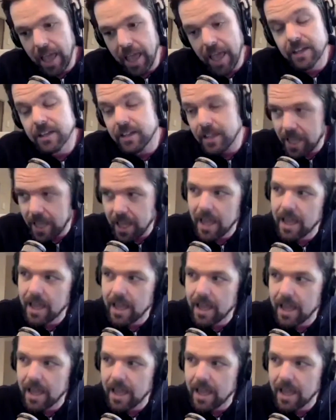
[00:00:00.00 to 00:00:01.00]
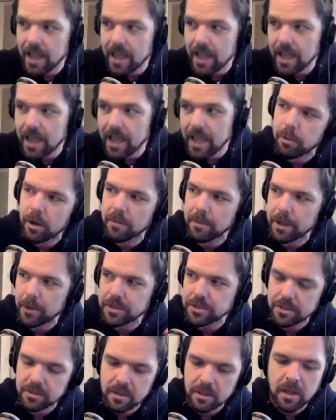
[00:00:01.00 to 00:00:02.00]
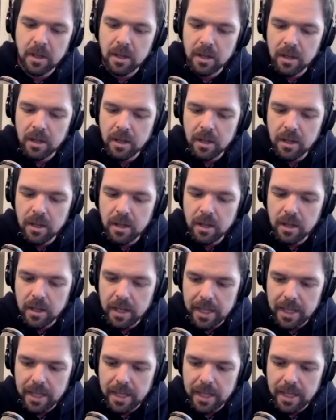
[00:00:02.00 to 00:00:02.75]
And and I think the other part of my question